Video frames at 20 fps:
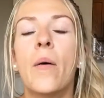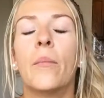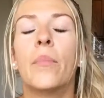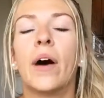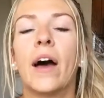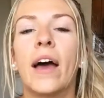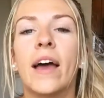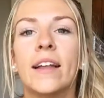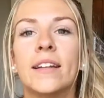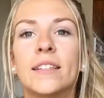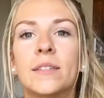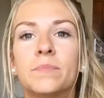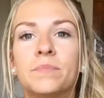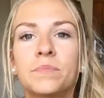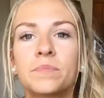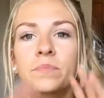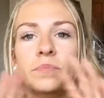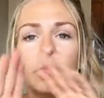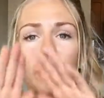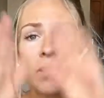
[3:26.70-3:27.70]
But
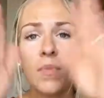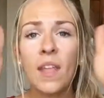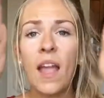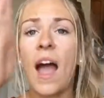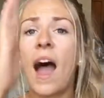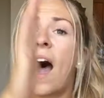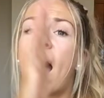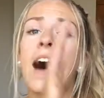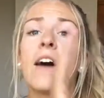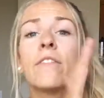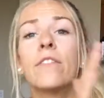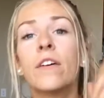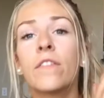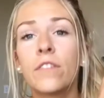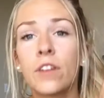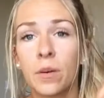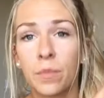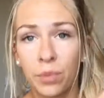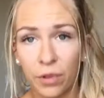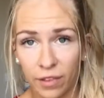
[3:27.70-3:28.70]
half of
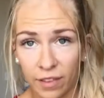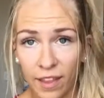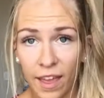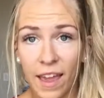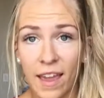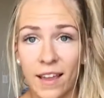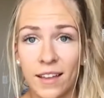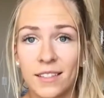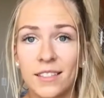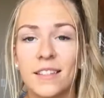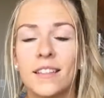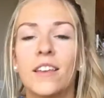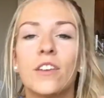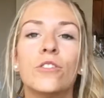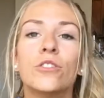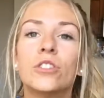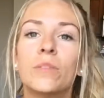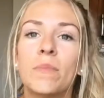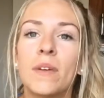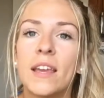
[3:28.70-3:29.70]
your plate that
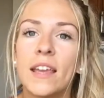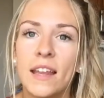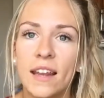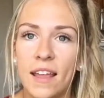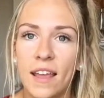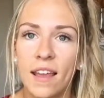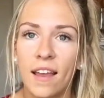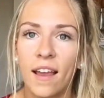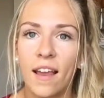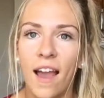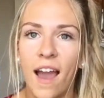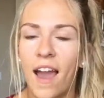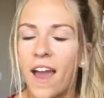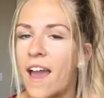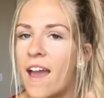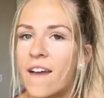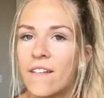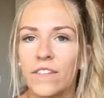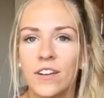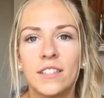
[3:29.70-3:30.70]
you should be eating at
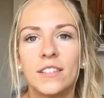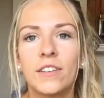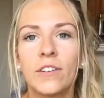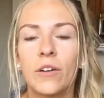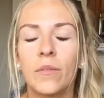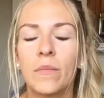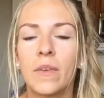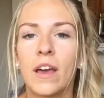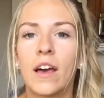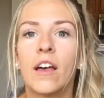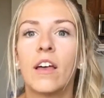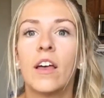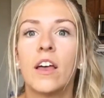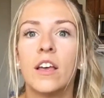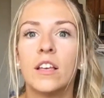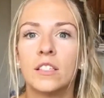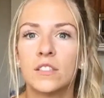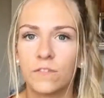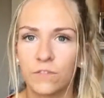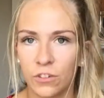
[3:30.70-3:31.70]
every single meal
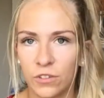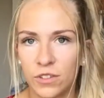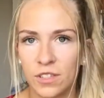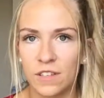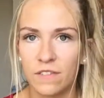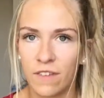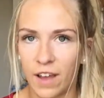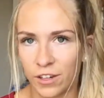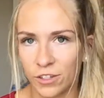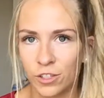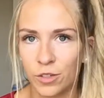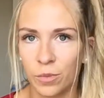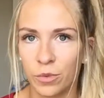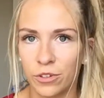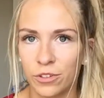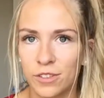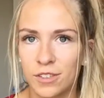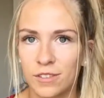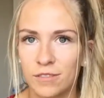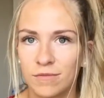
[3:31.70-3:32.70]
is fruits and
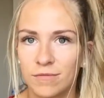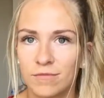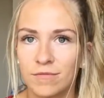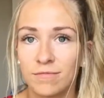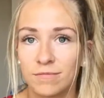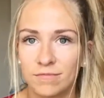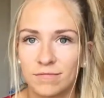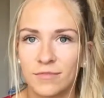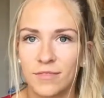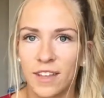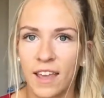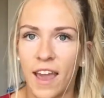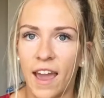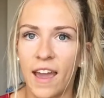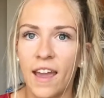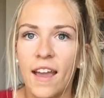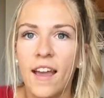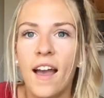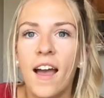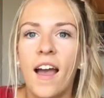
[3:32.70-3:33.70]
vegetables,
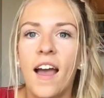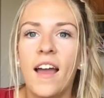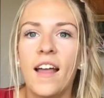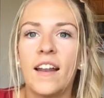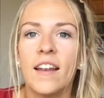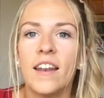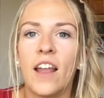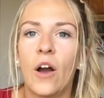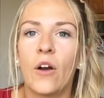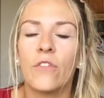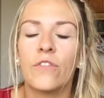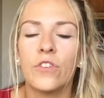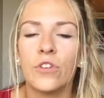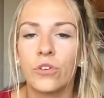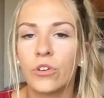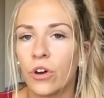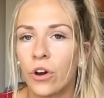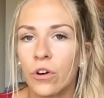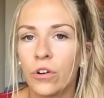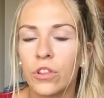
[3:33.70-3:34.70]
okay? Now, if you
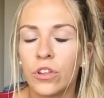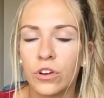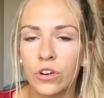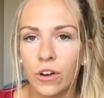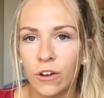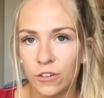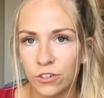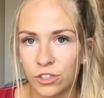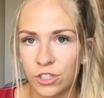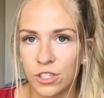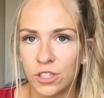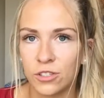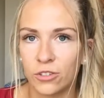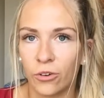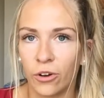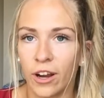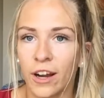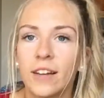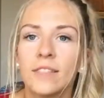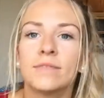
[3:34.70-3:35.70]
go to the grocery
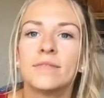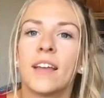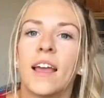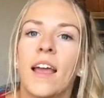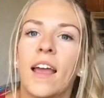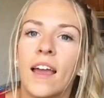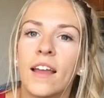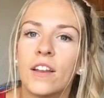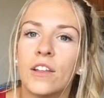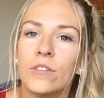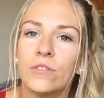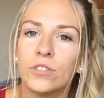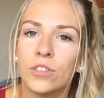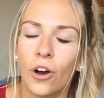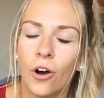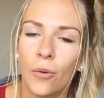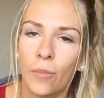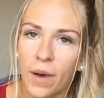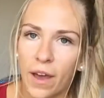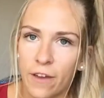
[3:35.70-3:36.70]
store and you
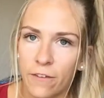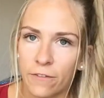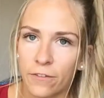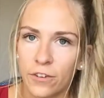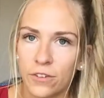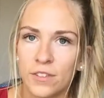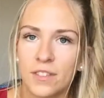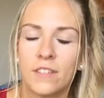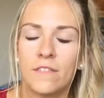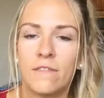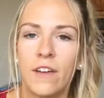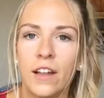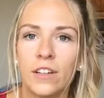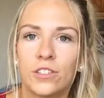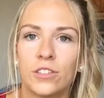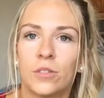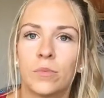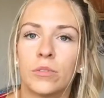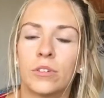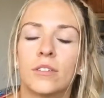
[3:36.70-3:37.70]
don't buy fruits and
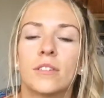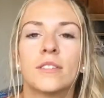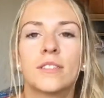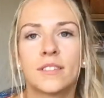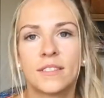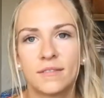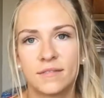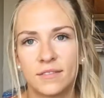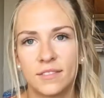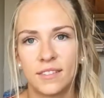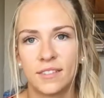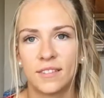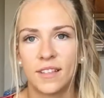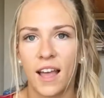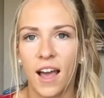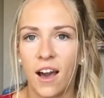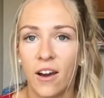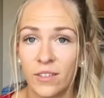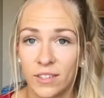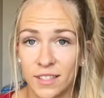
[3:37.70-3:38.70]
vegetables,
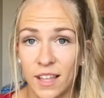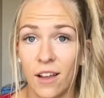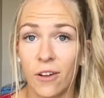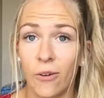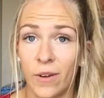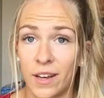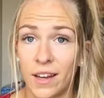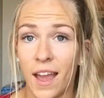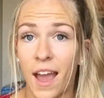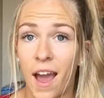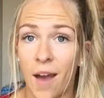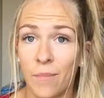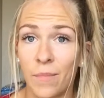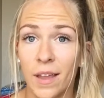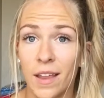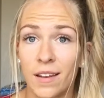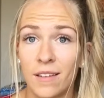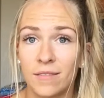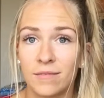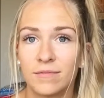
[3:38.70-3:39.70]
how is that going to
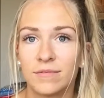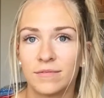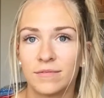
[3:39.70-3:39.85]
happen,